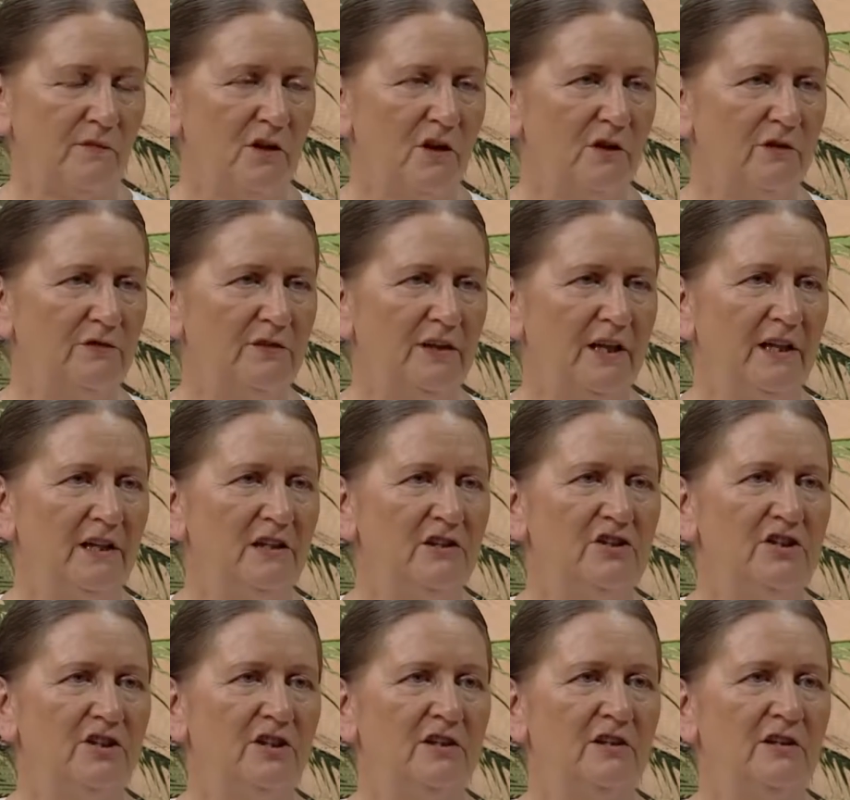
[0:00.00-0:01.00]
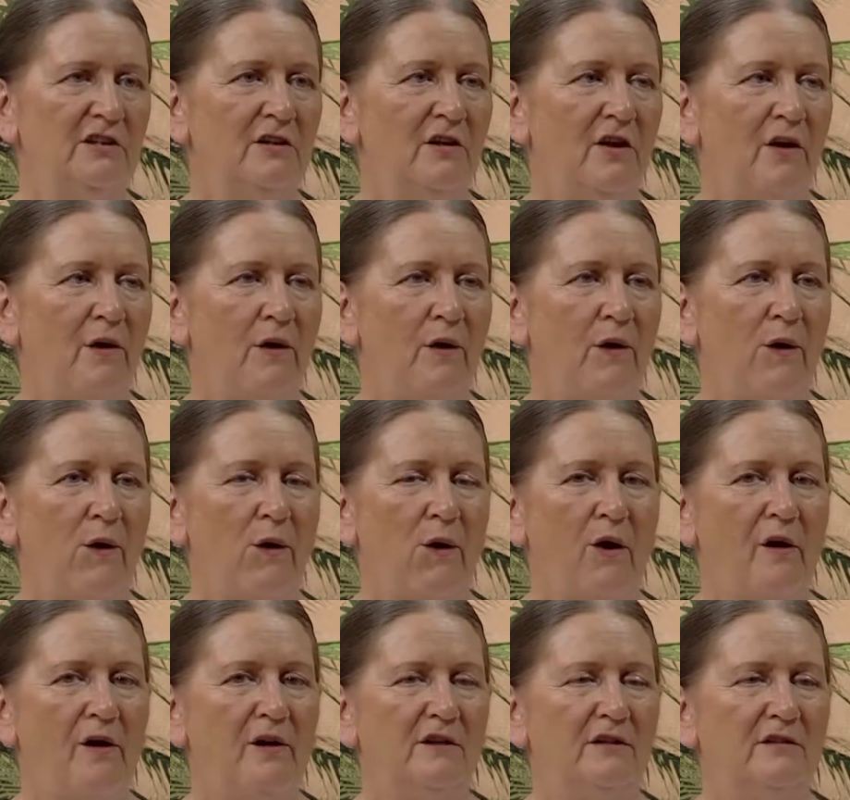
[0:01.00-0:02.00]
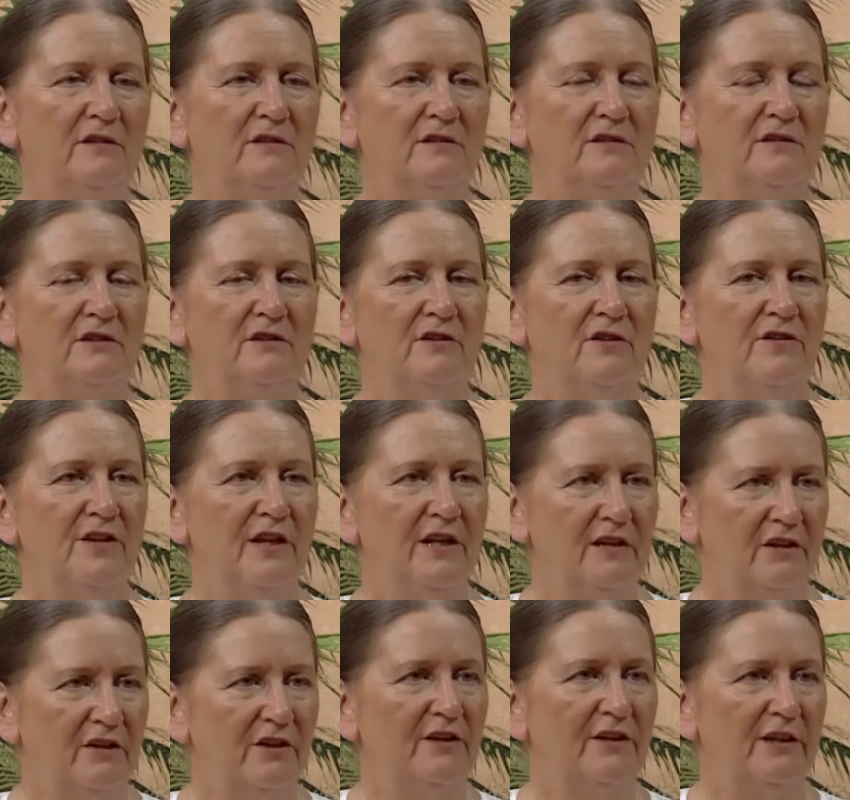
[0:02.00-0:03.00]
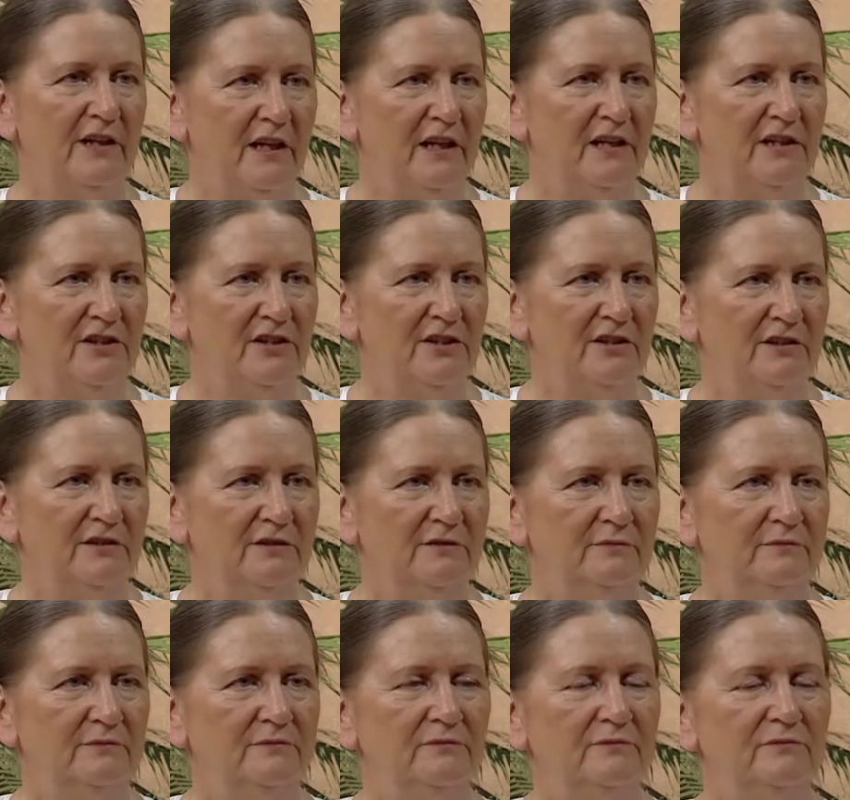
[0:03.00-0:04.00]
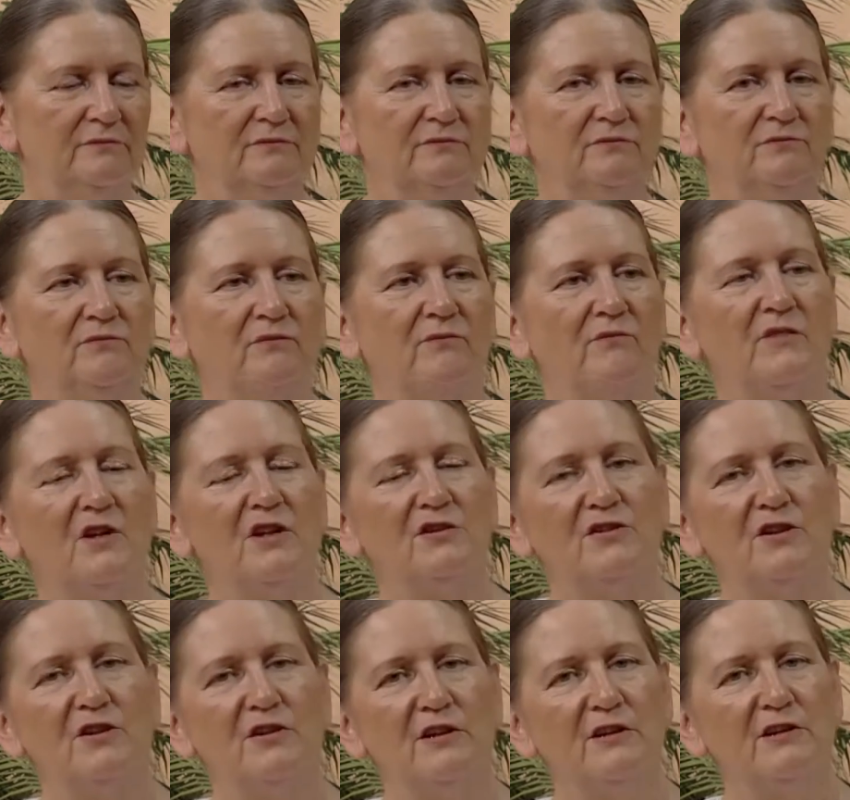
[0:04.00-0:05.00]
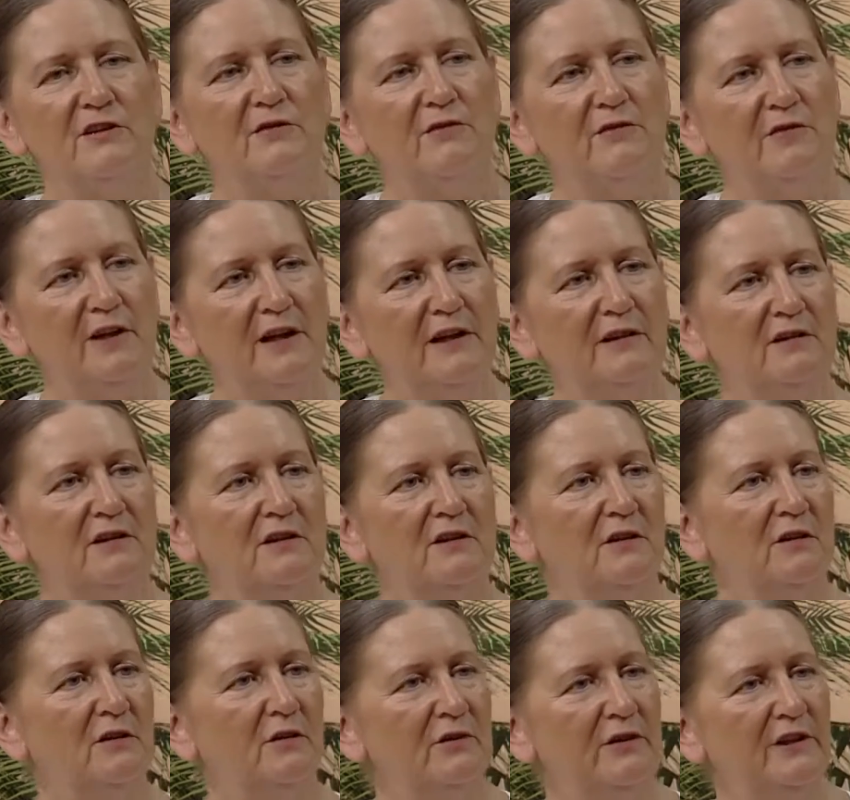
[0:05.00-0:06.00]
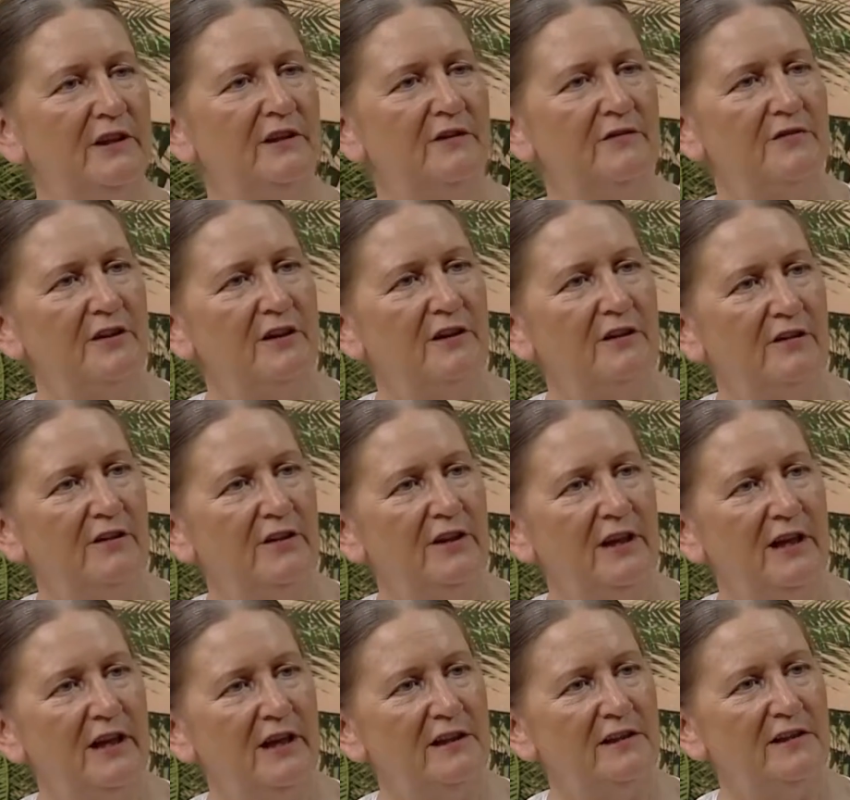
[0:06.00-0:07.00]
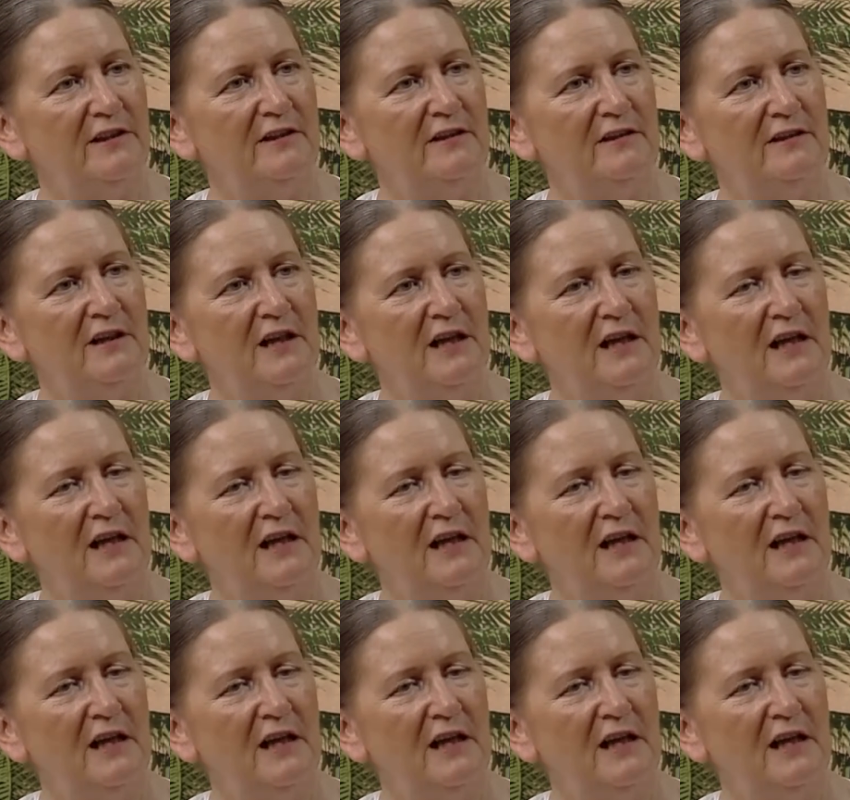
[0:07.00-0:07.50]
of nature, their creation, so they reflect the glory of the Creator.